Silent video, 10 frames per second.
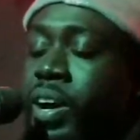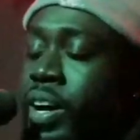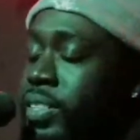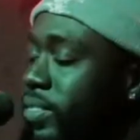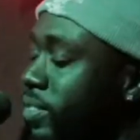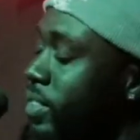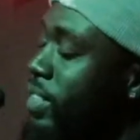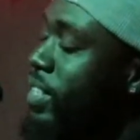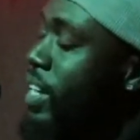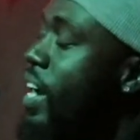Man,
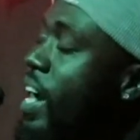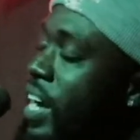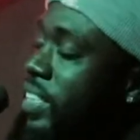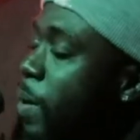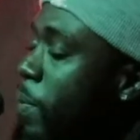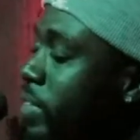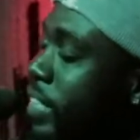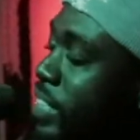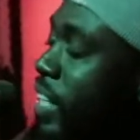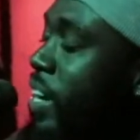as I
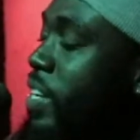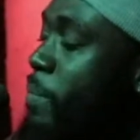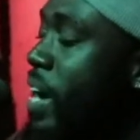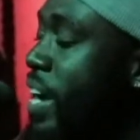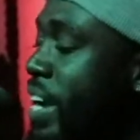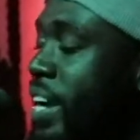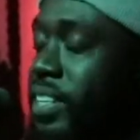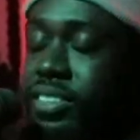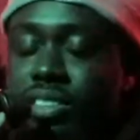put this gun to my head,